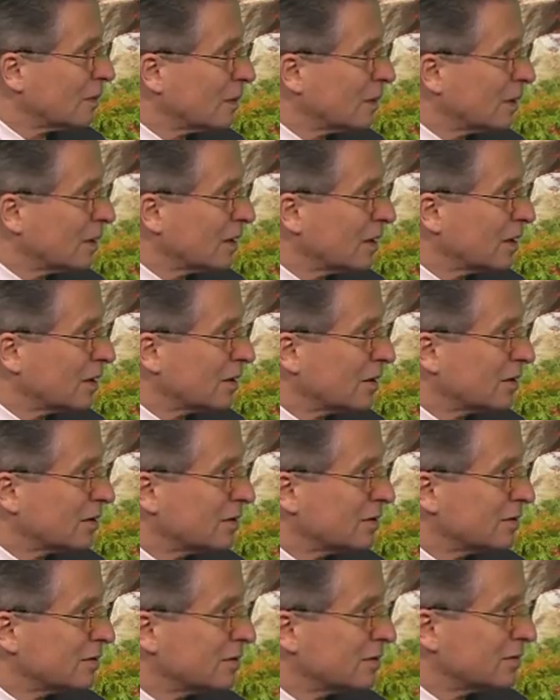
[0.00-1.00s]
critically
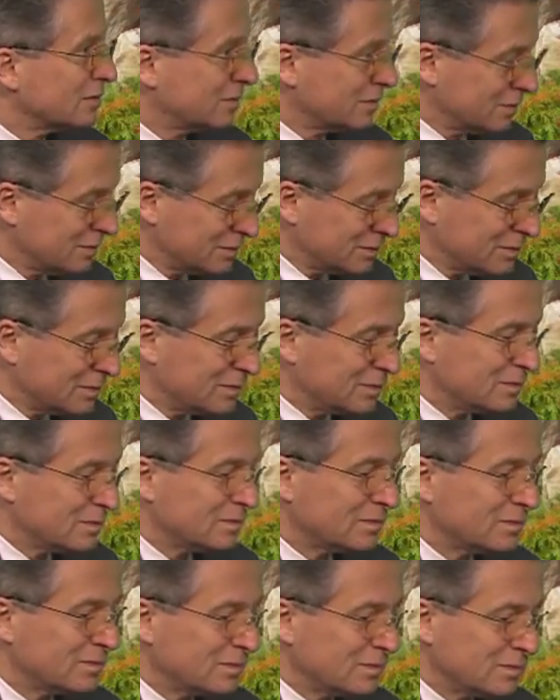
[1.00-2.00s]
important.
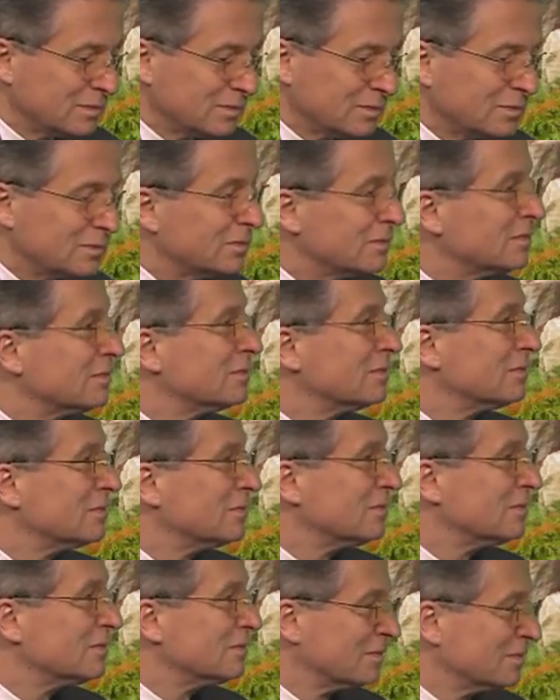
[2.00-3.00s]
Thank you so
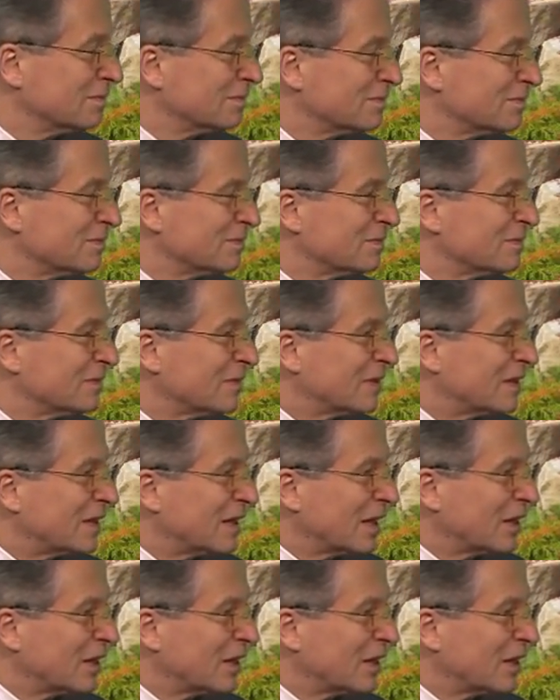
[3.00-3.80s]
much for being on our